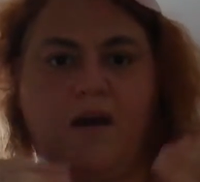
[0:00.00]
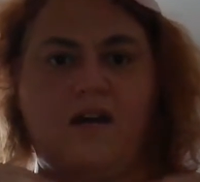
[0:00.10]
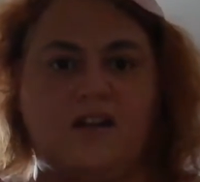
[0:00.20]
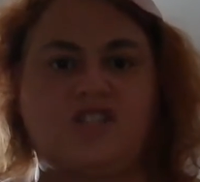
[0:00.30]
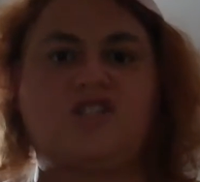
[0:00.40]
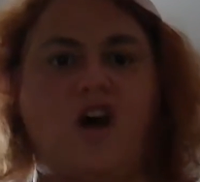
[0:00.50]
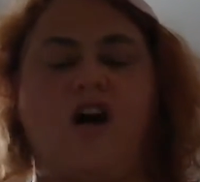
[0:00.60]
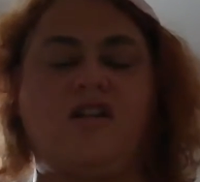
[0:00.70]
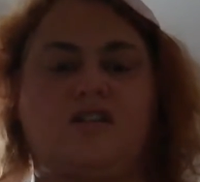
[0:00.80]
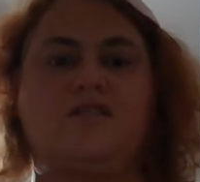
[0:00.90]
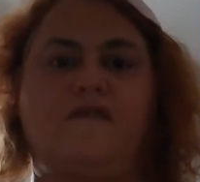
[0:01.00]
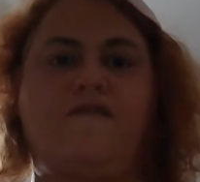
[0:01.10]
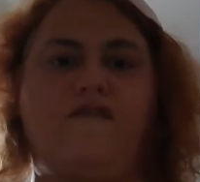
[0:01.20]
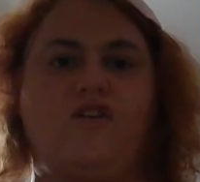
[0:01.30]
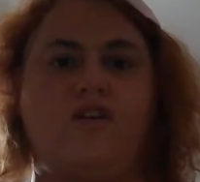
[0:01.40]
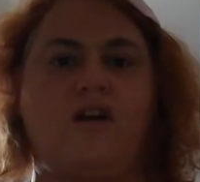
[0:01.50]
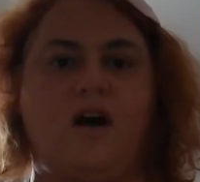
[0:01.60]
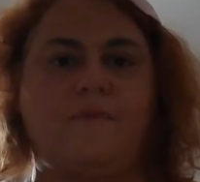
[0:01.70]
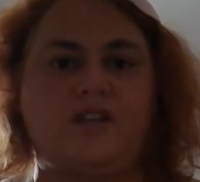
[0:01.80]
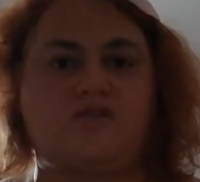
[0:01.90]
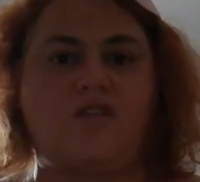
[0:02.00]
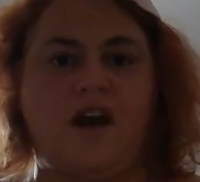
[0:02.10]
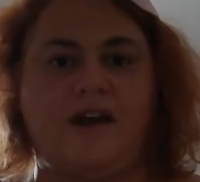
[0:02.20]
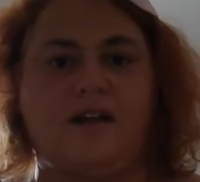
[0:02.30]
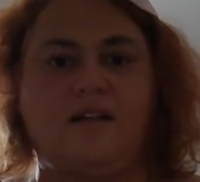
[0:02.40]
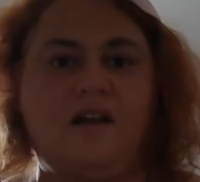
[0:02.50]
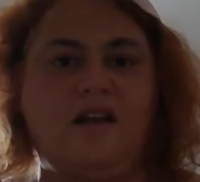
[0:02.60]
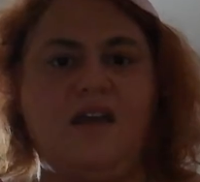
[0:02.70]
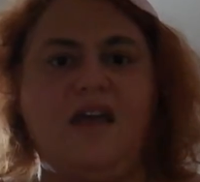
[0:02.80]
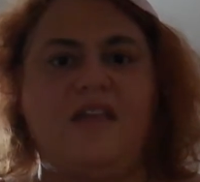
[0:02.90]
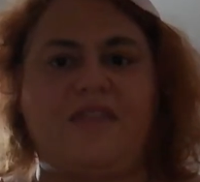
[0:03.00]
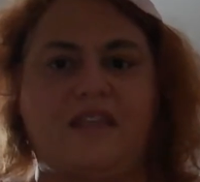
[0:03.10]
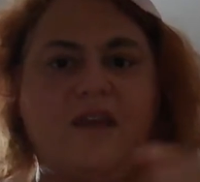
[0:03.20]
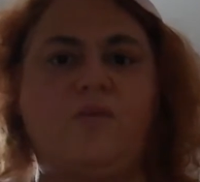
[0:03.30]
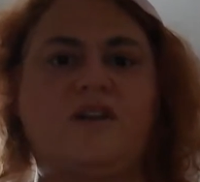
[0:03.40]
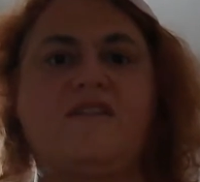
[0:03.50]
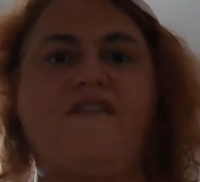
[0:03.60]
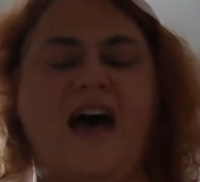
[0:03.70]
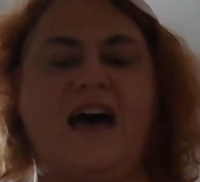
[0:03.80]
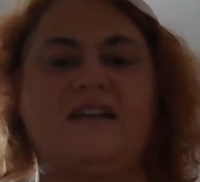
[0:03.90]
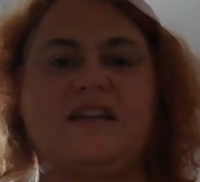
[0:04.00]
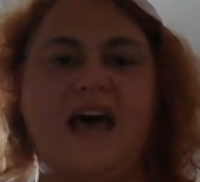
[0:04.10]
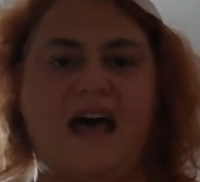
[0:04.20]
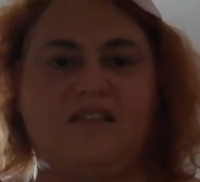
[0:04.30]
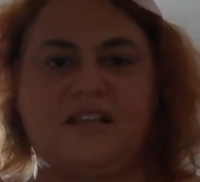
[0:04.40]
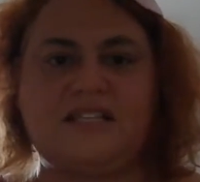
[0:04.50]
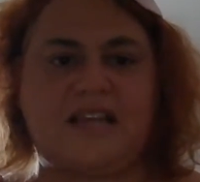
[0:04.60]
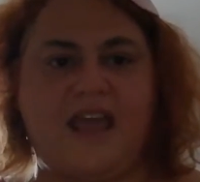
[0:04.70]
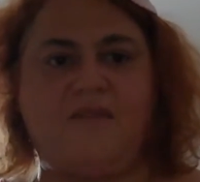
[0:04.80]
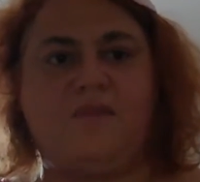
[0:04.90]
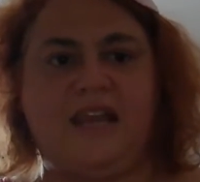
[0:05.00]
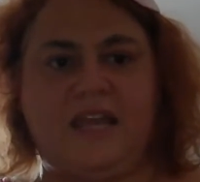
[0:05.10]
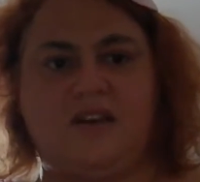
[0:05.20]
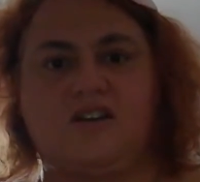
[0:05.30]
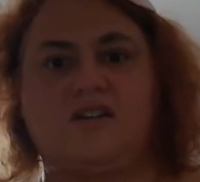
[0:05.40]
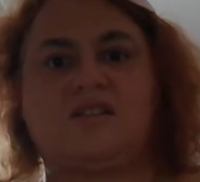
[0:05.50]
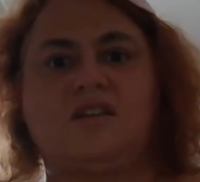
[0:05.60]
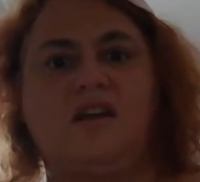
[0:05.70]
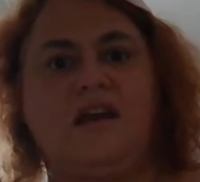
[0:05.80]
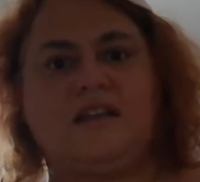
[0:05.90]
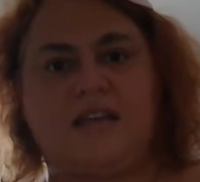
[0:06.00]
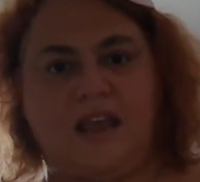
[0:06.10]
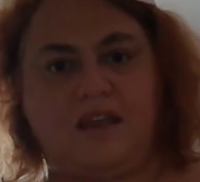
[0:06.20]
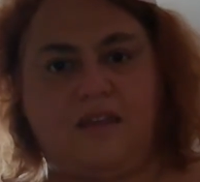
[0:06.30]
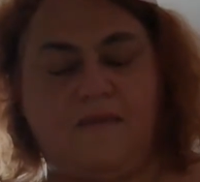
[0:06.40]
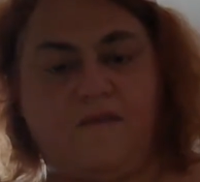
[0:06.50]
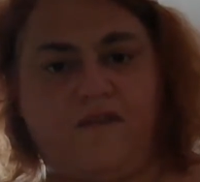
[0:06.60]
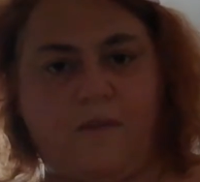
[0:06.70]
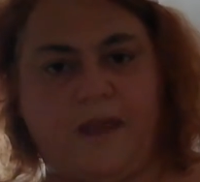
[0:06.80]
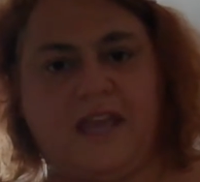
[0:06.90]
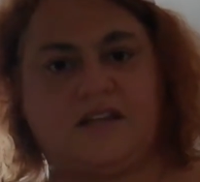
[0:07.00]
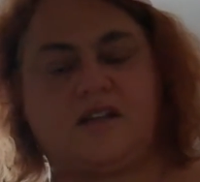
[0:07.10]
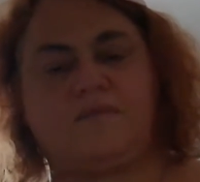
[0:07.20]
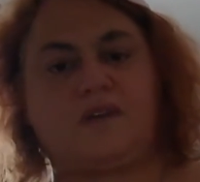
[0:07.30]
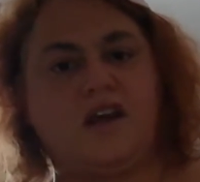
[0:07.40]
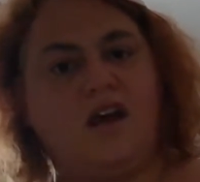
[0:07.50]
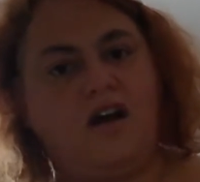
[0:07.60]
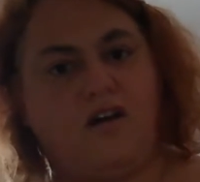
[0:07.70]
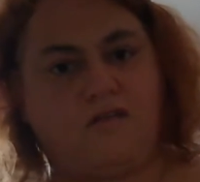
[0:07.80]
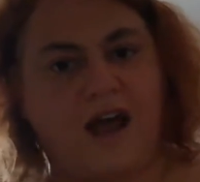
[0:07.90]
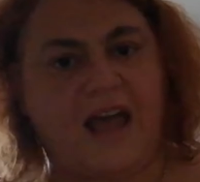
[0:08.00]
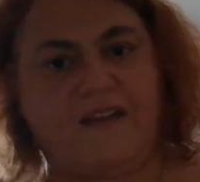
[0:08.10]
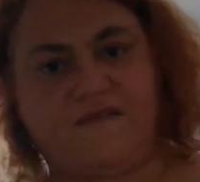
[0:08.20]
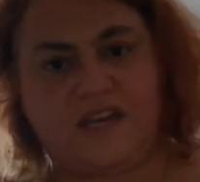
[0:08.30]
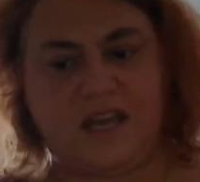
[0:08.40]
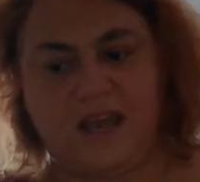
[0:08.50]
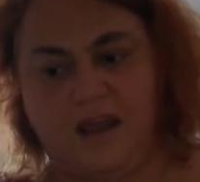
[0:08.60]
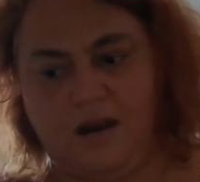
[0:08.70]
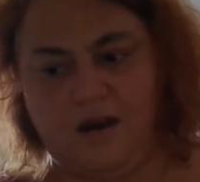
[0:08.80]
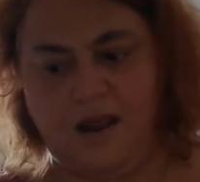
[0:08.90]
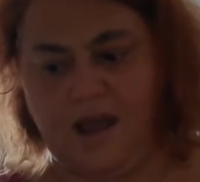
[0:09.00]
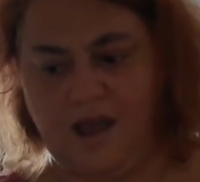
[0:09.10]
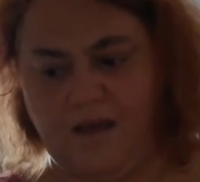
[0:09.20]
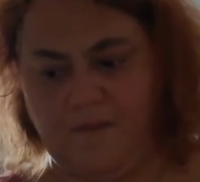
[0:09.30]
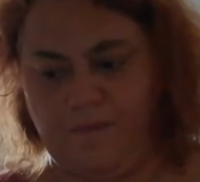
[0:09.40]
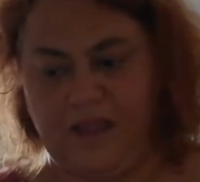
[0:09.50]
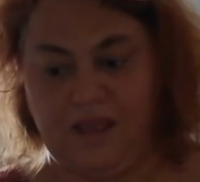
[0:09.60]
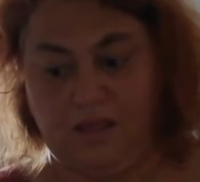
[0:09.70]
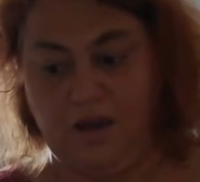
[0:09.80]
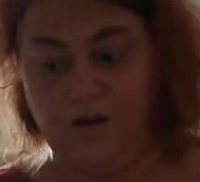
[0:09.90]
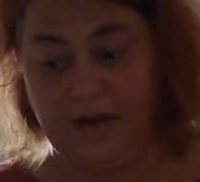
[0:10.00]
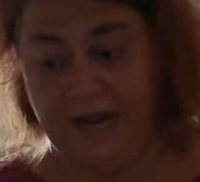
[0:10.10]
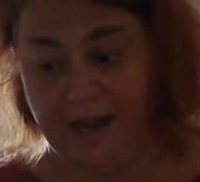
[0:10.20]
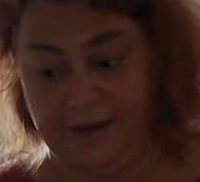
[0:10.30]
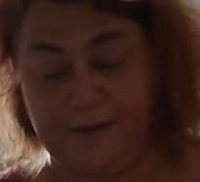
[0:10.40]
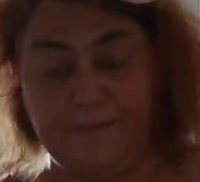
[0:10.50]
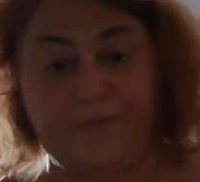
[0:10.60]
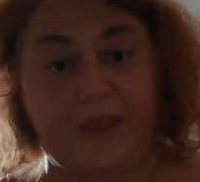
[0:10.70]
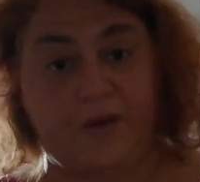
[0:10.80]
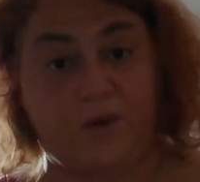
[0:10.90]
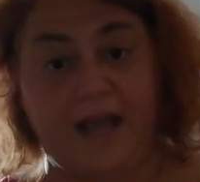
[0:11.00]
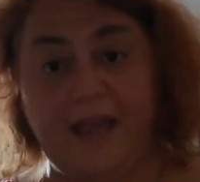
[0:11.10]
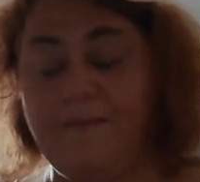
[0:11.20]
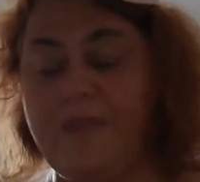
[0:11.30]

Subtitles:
a start for Israel, that they wouldn't have had the same leaders taken them from Egypt arrived in the Holy Land. Okay?